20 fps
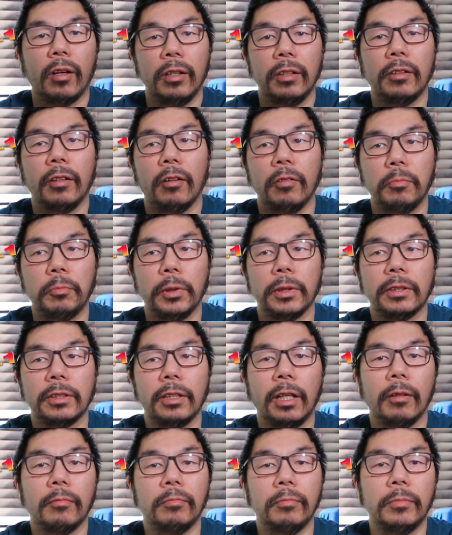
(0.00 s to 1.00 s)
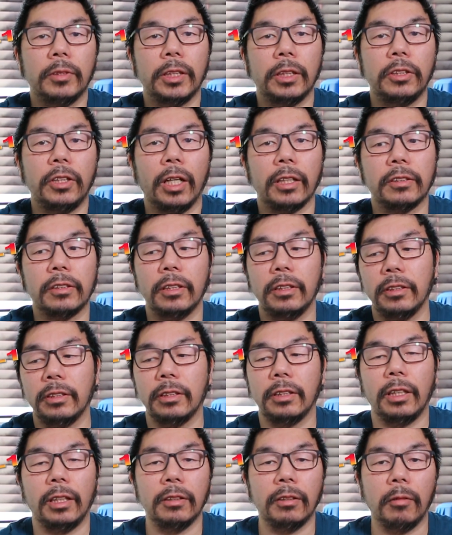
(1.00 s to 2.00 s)
you know, put some
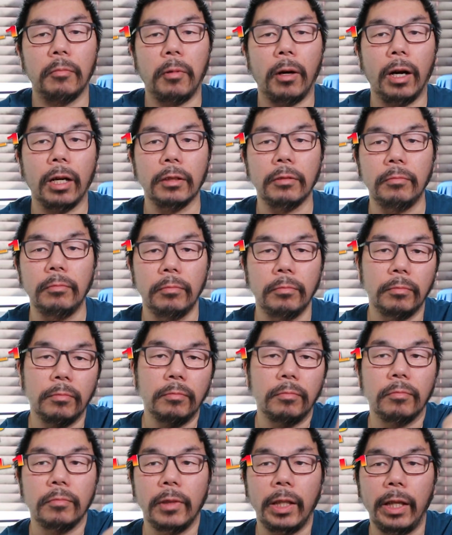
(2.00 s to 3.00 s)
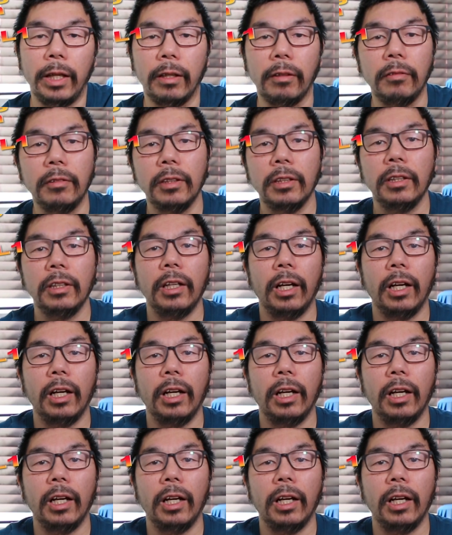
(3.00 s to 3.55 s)
suggestions in the bottom there.